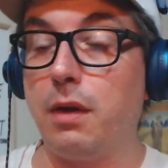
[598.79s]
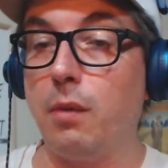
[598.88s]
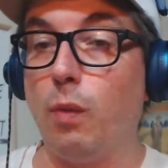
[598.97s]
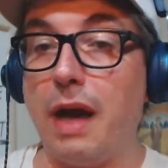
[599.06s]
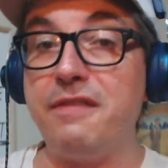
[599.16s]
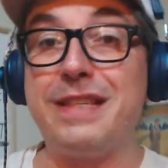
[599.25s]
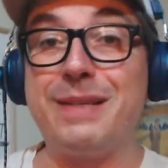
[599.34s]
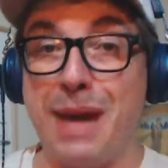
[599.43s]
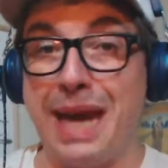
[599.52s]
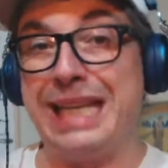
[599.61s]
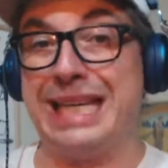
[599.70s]
wife's
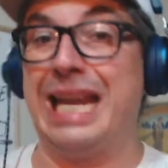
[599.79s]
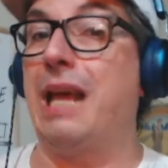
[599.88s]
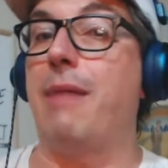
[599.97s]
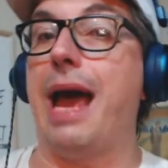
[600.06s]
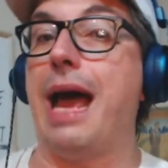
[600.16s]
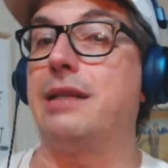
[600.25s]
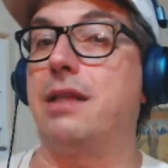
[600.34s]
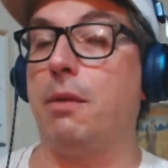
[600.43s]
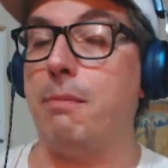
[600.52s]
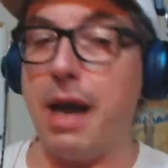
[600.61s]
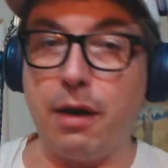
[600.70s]
maiden name as
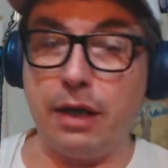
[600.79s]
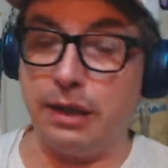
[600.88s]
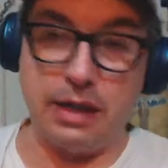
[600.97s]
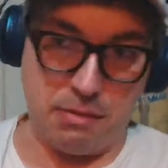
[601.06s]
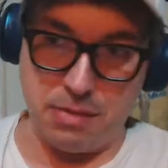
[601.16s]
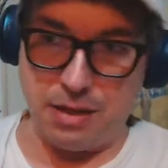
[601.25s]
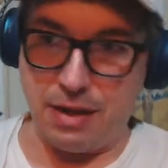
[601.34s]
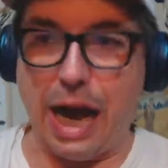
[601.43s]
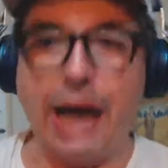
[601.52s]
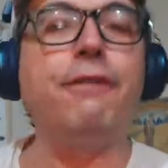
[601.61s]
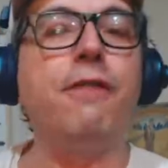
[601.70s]
their married name, and
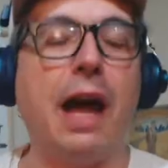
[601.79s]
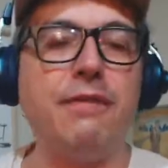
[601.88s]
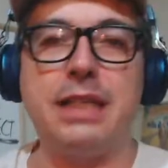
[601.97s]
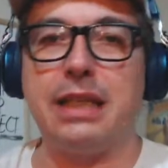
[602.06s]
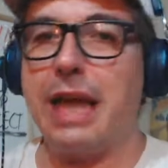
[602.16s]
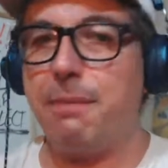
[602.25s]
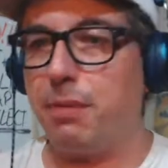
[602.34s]
I've seen that